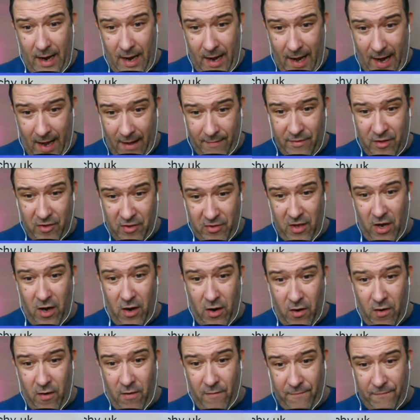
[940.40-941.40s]
at the
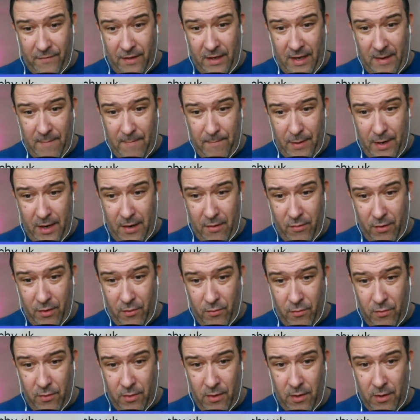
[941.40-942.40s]
start of the
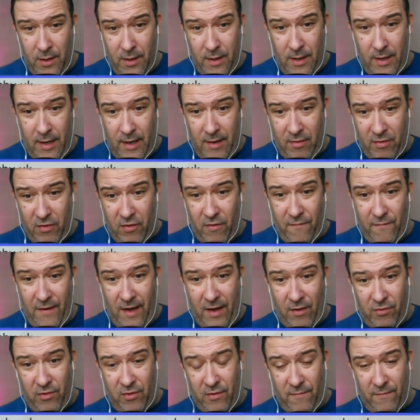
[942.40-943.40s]
Imperial in
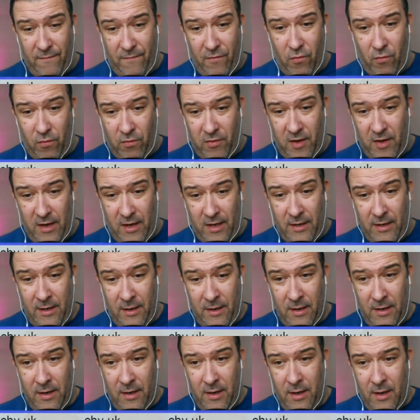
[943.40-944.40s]
2014,
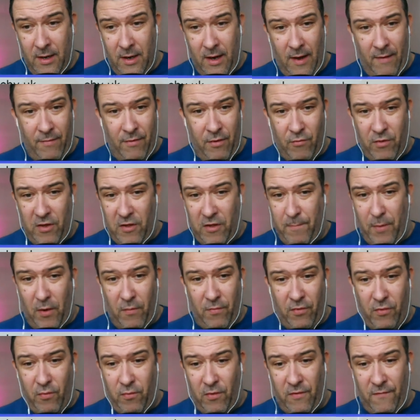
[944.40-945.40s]
and the
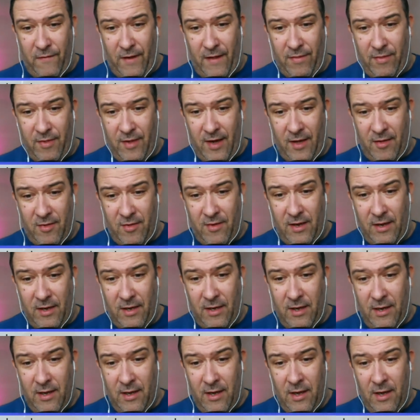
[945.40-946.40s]
response was
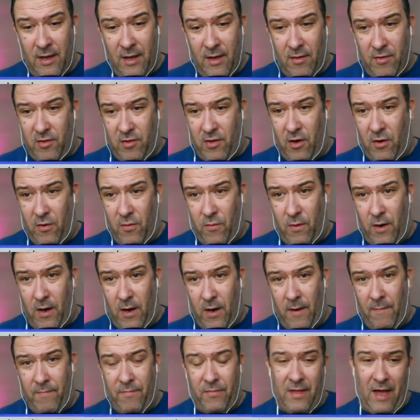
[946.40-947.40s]
fantastic. So
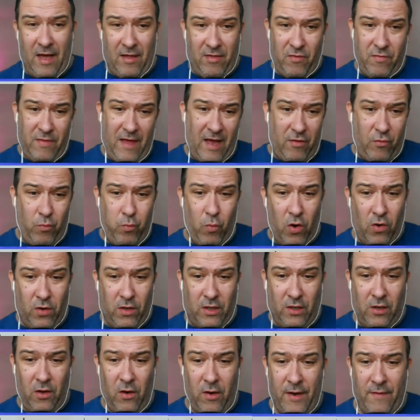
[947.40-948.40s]
that's one
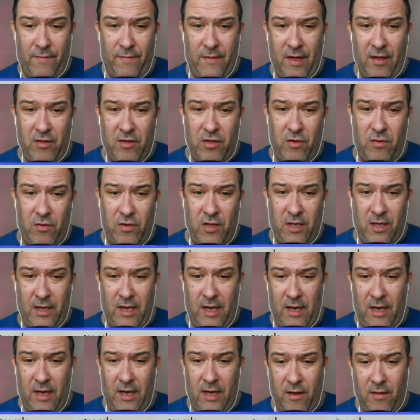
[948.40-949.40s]
client that's using
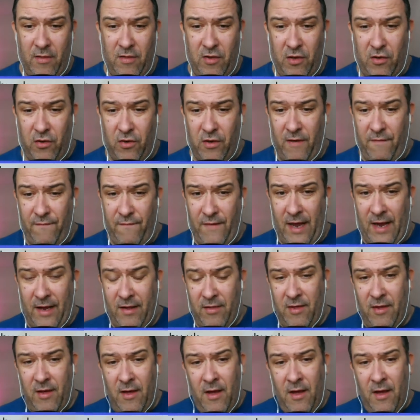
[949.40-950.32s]
it to good effect.